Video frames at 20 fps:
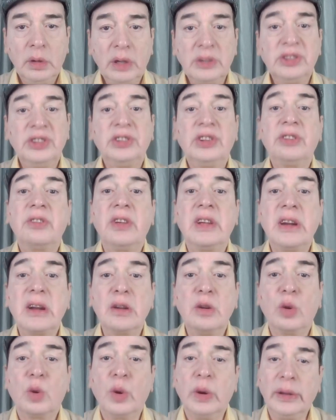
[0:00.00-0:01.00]
And she says, where are
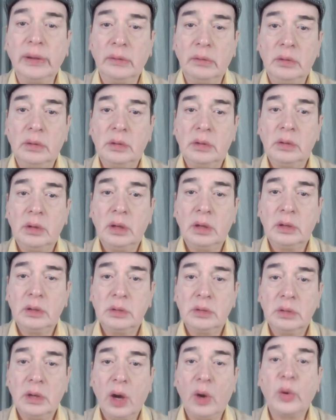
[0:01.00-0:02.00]
you going?
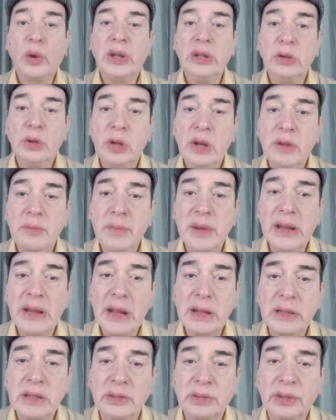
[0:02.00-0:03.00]
How can you leave me
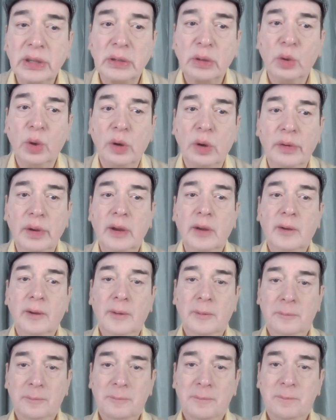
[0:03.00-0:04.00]
like this and go away?
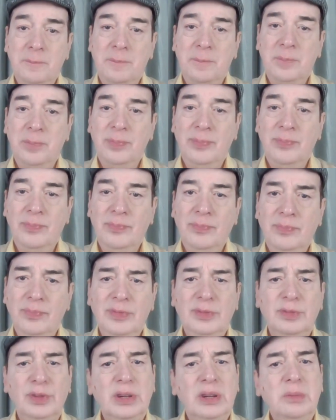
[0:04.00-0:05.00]

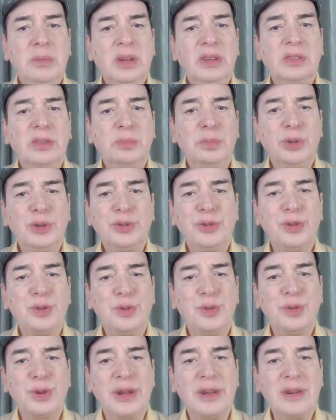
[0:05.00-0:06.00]
What am I supposed to
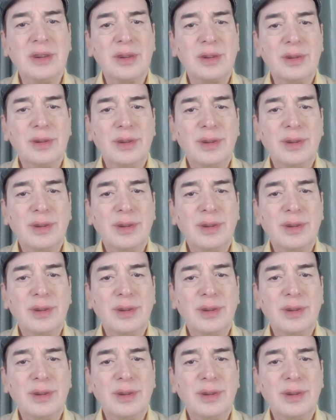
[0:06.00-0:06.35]
do here?